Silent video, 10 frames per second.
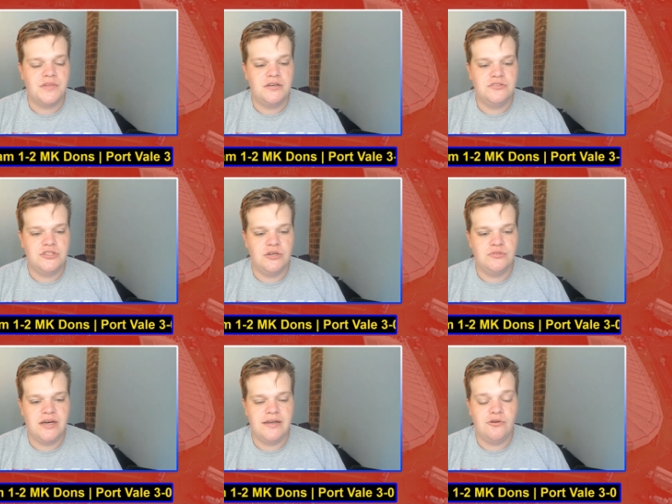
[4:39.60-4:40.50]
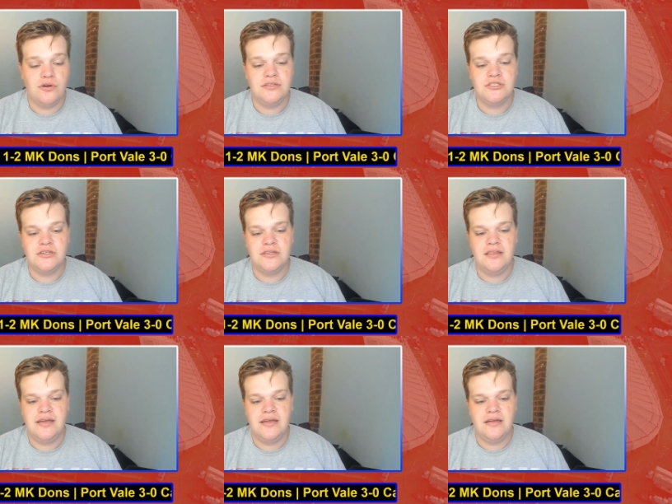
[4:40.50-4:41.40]
So Danny Collins,
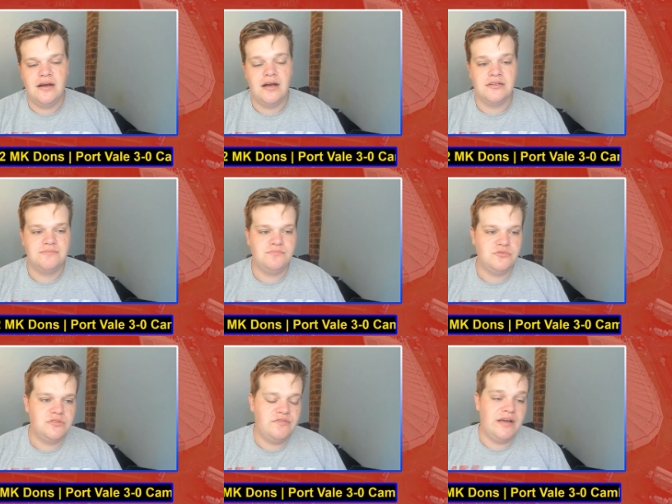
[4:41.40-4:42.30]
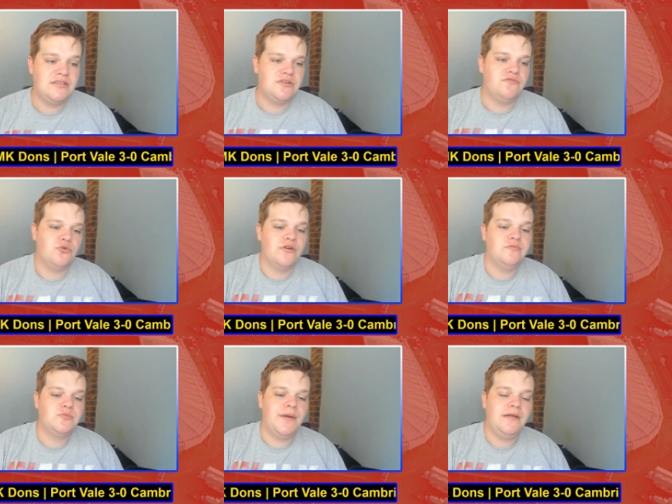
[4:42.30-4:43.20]
the defender for
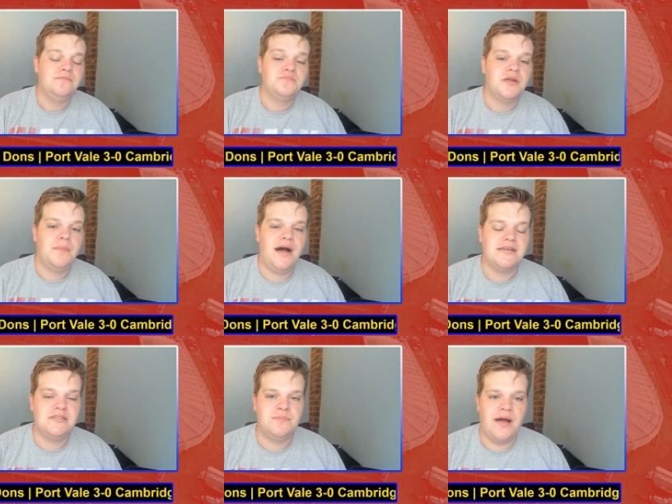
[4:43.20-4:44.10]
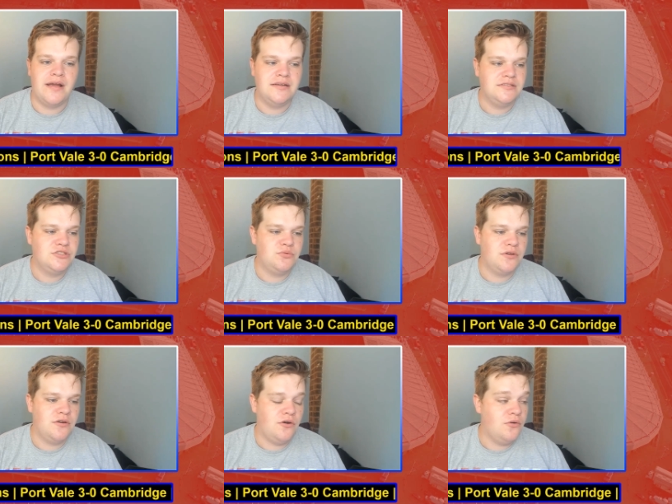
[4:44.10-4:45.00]
Grimsby, passed it back into
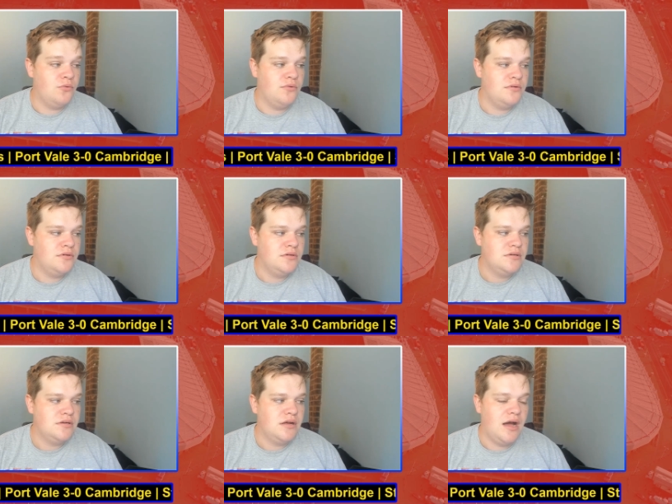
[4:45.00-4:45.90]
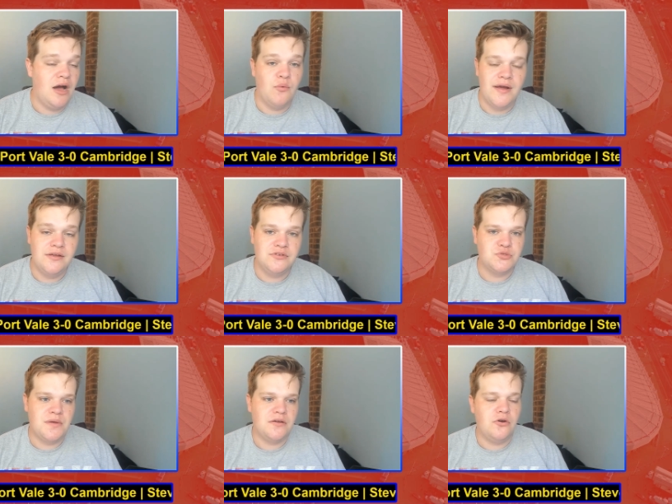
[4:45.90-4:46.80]
the goal where you'd
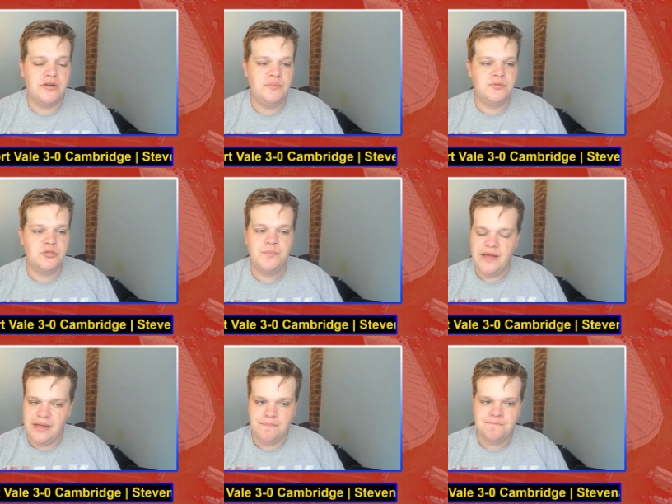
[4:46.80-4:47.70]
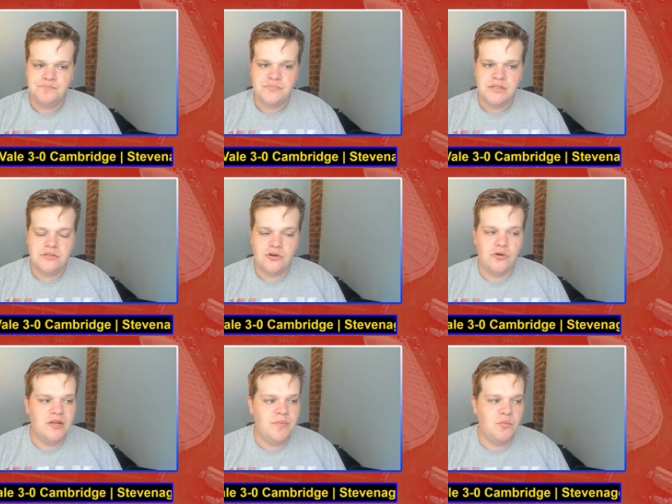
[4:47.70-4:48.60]
expect the goalkeeper to be. The
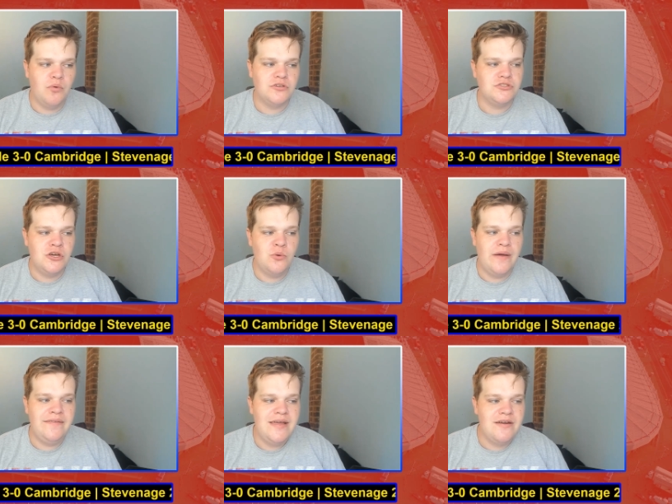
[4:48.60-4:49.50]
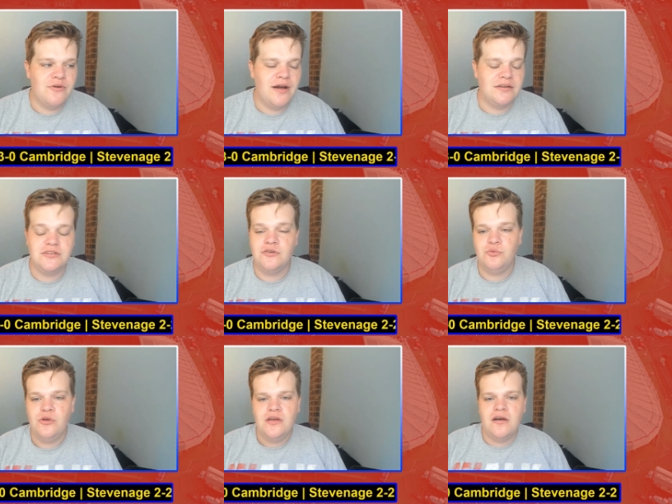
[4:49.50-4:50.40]
goalkeeper was nowhere near it. I
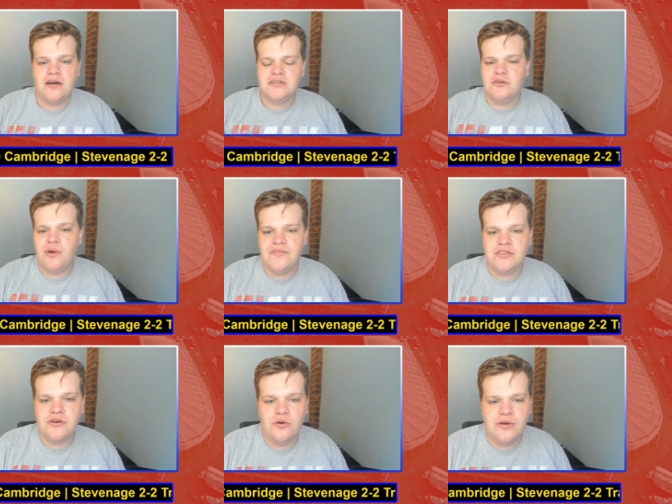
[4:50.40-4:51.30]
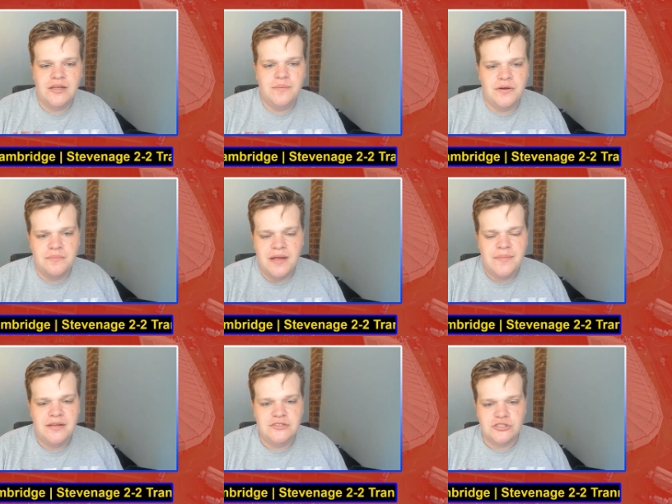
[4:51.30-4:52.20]
don't know whether the goalkeeper
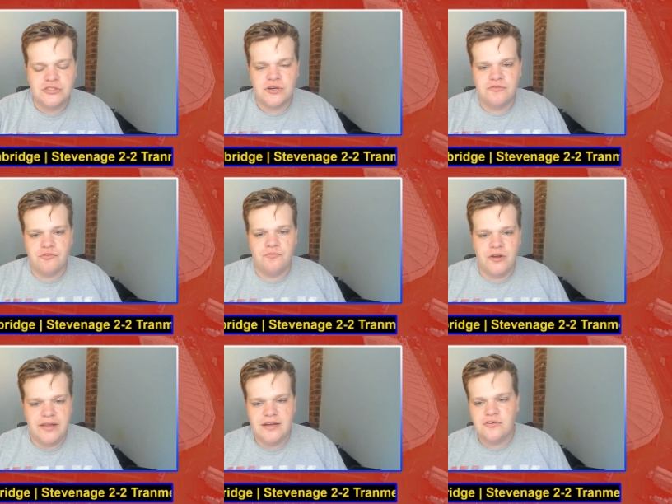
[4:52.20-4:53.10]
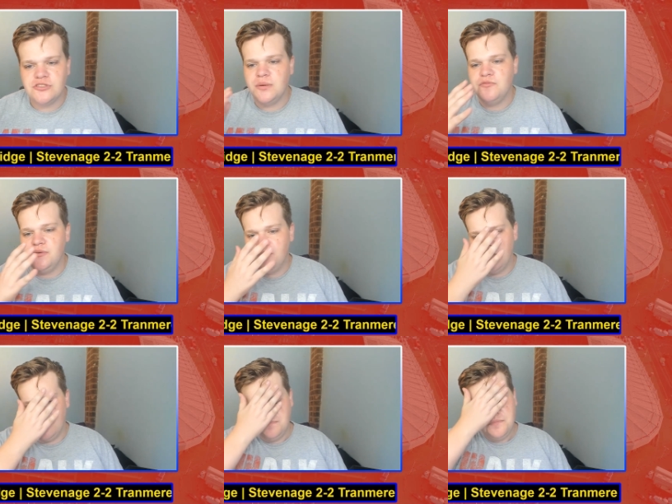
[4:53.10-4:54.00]
maybe just took a free kick or something,
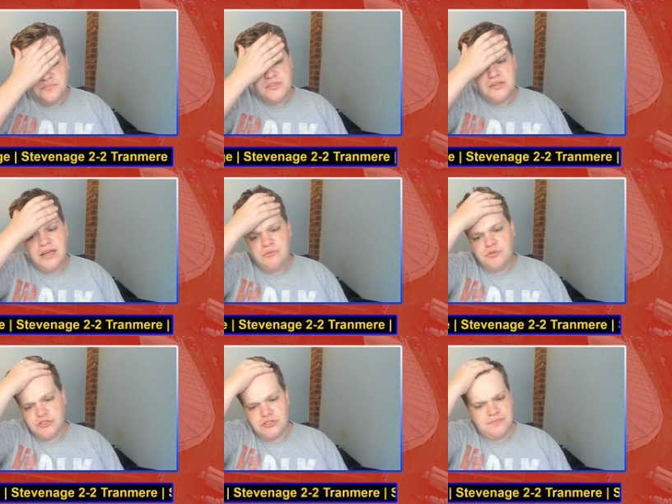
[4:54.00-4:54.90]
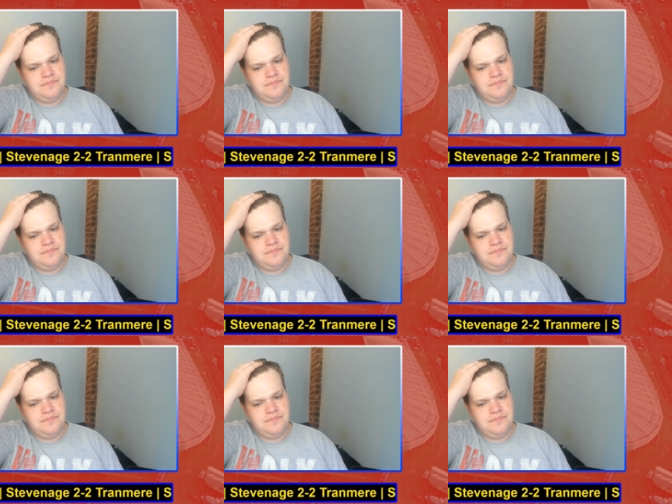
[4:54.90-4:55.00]
but it was